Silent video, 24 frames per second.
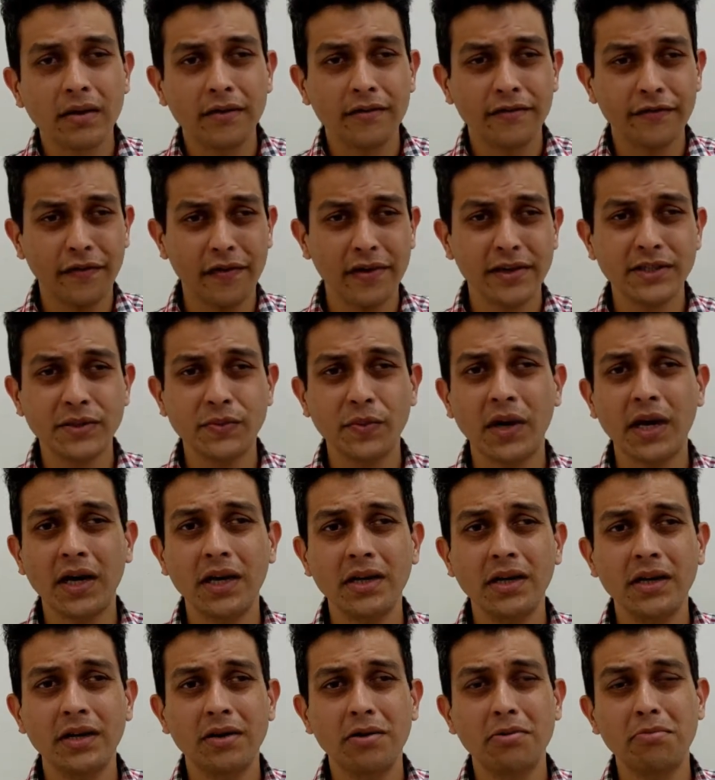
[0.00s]
First one,
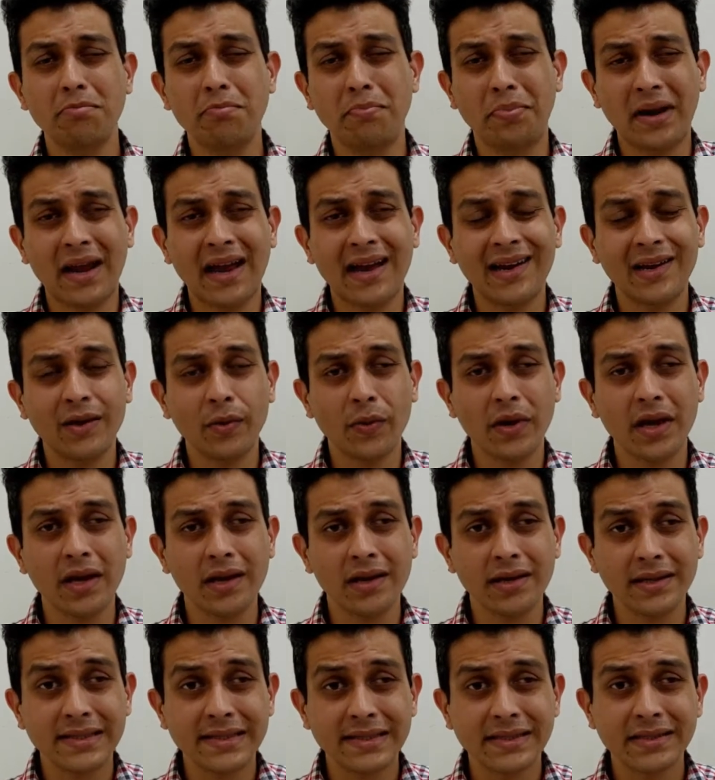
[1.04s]
brand
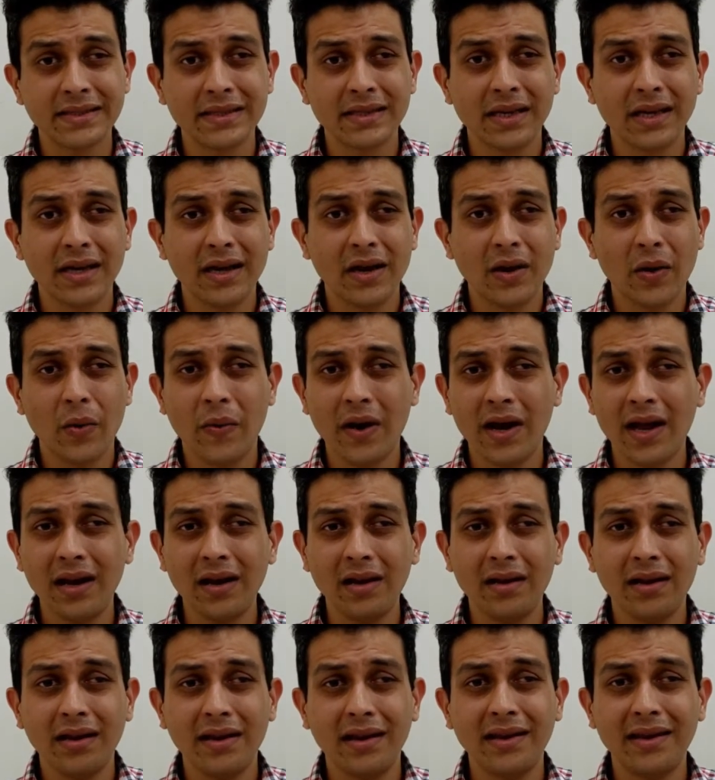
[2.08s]
awareness. Well,
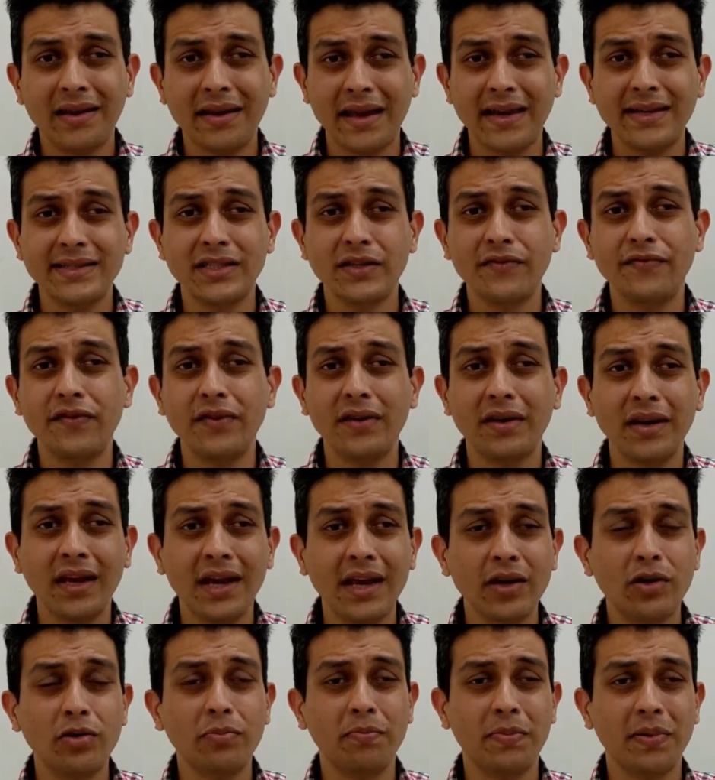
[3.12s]
in case if you
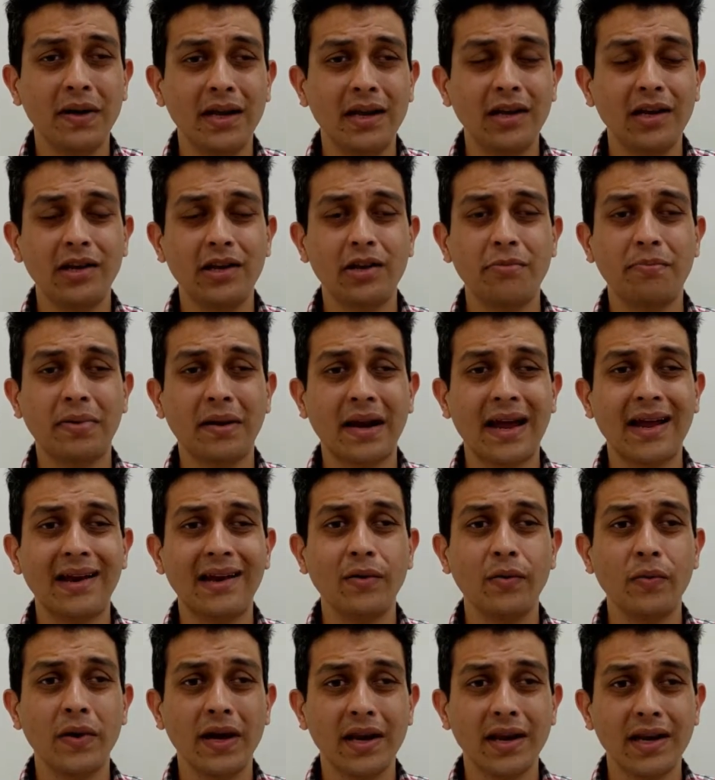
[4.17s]
need to build your brand
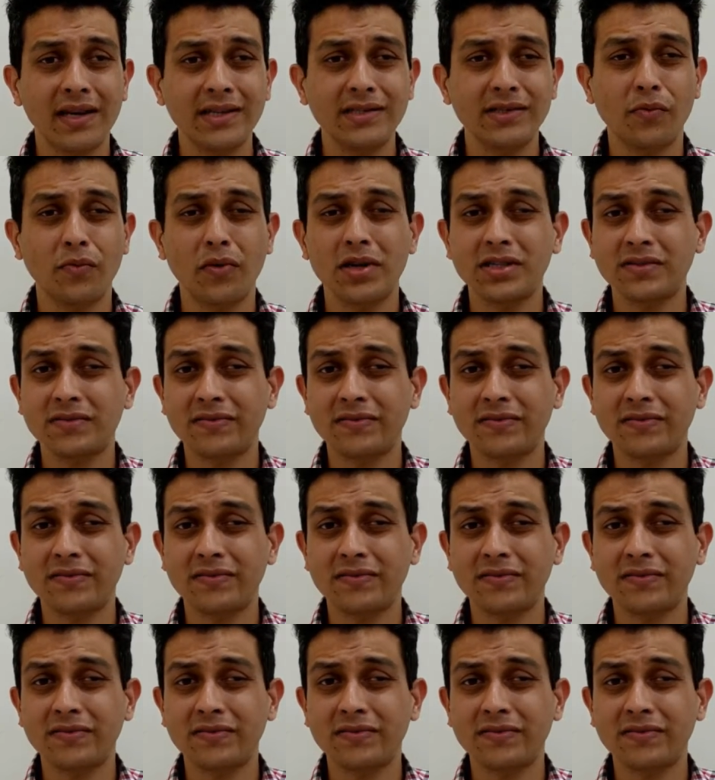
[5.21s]
awareness, what